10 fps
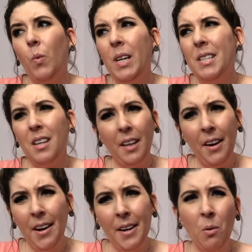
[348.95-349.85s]
Is
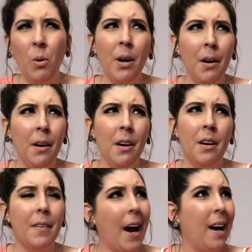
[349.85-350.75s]
hilarity a word?
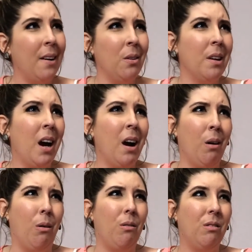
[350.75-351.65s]
I don't
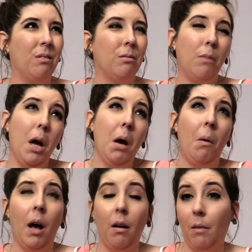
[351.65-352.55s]
know. Oh,
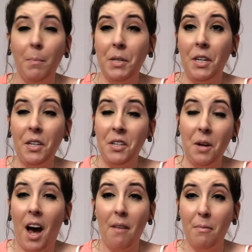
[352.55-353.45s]
well, I'm just going to
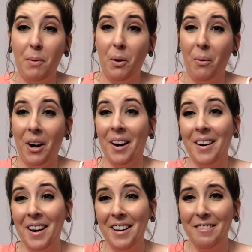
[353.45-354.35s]
have it be a
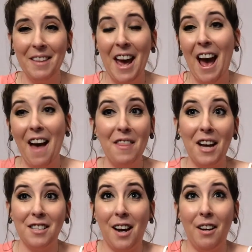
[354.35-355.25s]
word. And
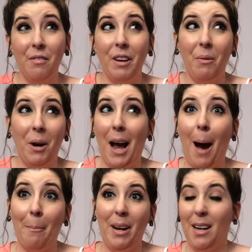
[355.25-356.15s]
that's kind of like what
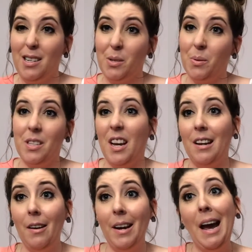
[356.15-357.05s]
happened. I just was like,
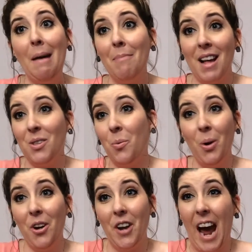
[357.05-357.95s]
okay, that's a
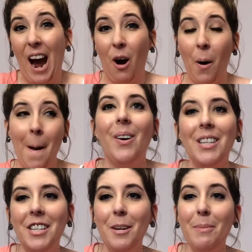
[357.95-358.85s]
word now.
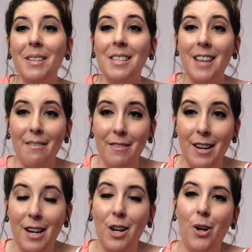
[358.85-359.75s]
Question number
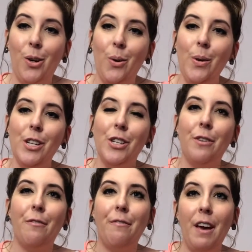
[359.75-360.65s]
7. Who is
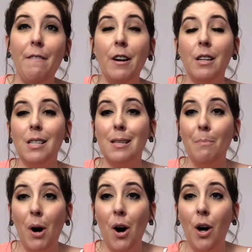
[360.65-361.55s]
your favorite
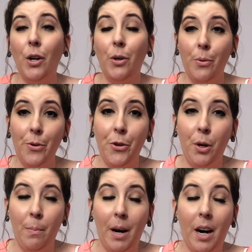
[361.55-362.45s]
small
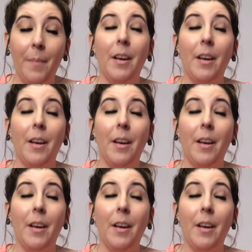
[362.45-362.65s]
YouTuber?